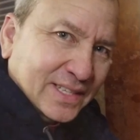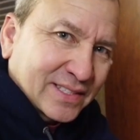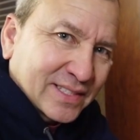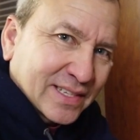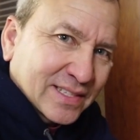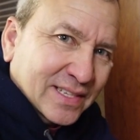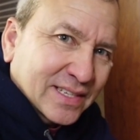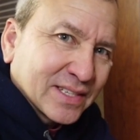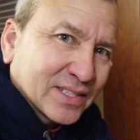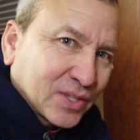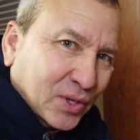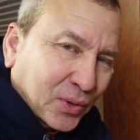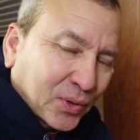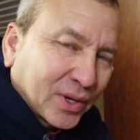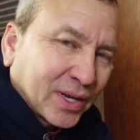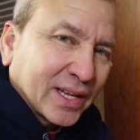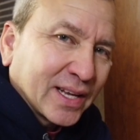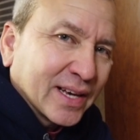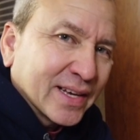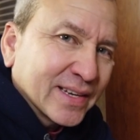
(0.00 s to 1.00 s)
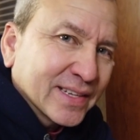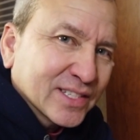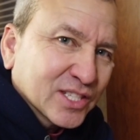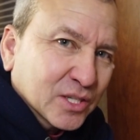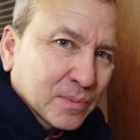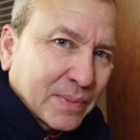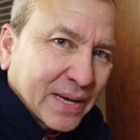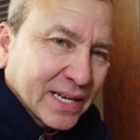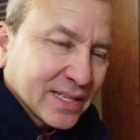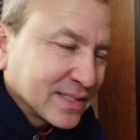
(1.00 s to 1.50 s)
This isn't totally
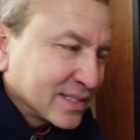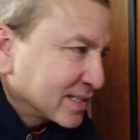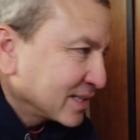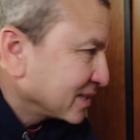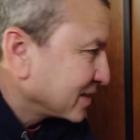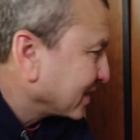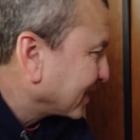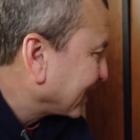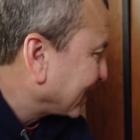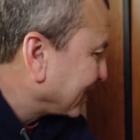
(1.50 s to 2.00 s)
unexpected.